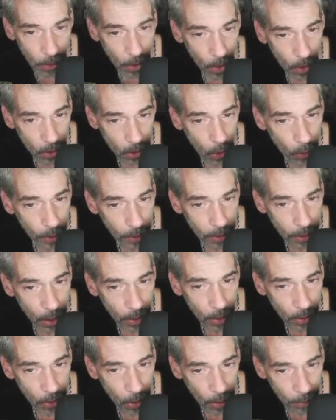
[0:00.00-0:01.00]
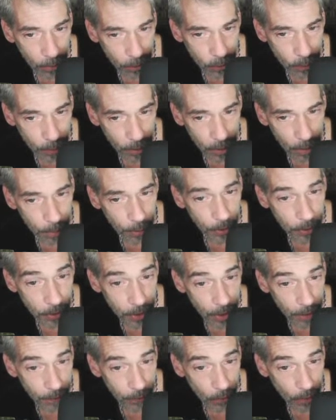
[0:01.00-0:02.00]
ongoing dialogue between the
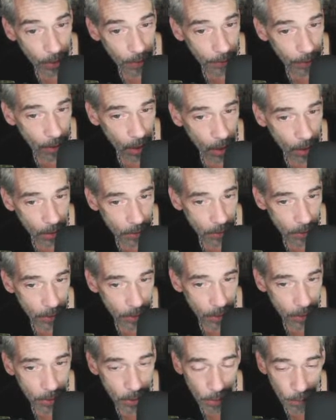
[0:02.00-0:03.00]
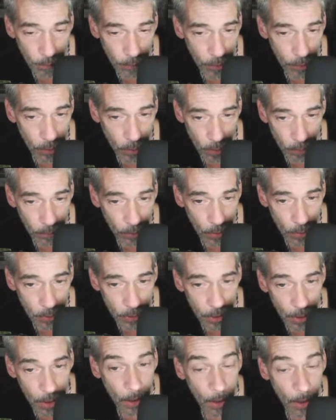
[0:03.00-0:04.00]
perceiver and the consciousness of the
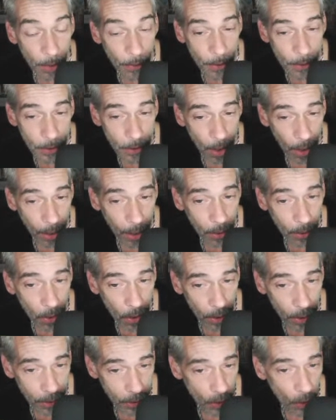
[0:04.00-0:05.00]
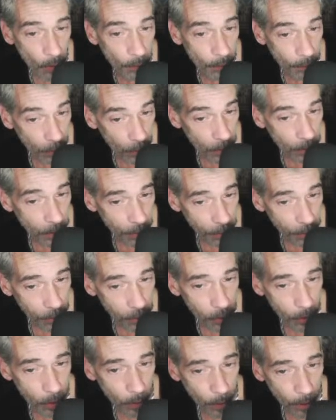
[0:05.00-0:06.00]
universe. This dialogue is overt to the
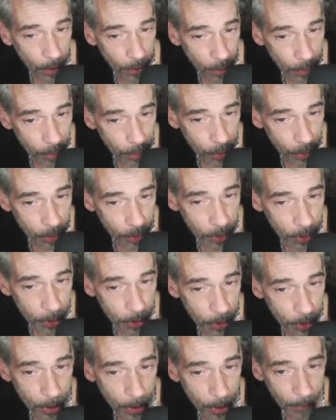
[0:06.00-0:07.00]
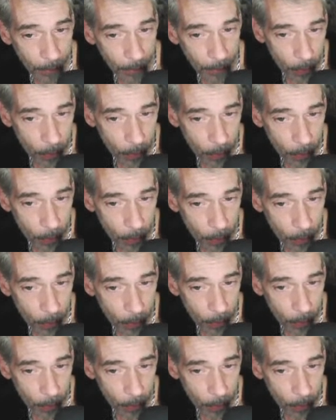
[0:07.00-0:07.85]
degree the perceiver is receptive to it.